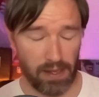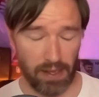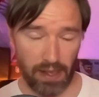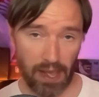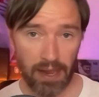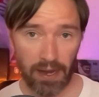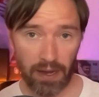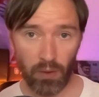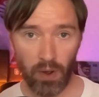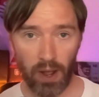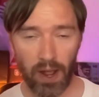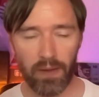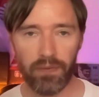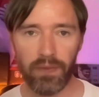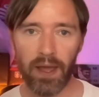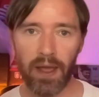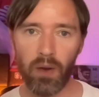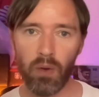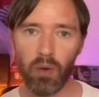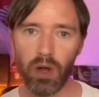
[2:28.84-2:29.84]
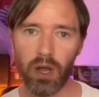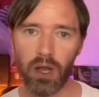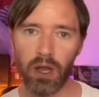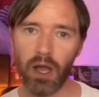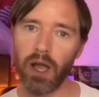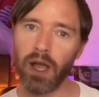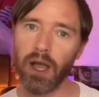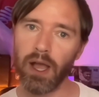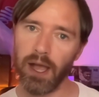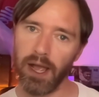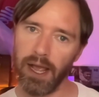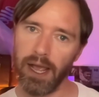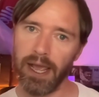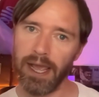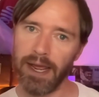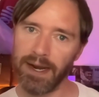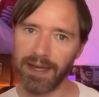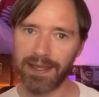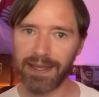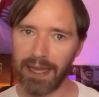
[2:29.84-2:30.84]
Anyway, they were
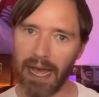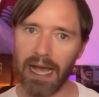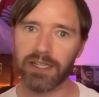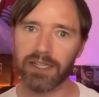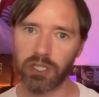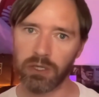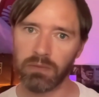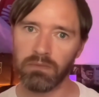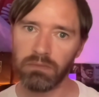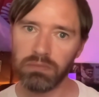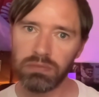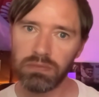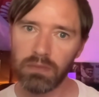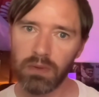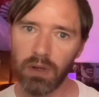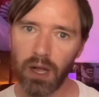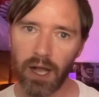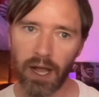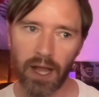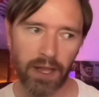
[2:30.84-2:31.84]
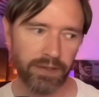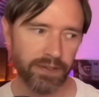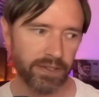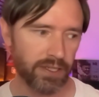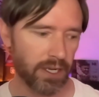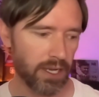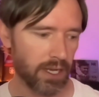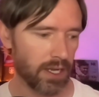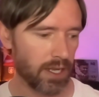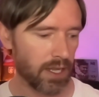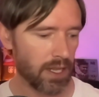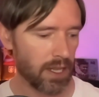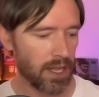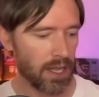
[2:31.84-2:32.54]
in a chasm, and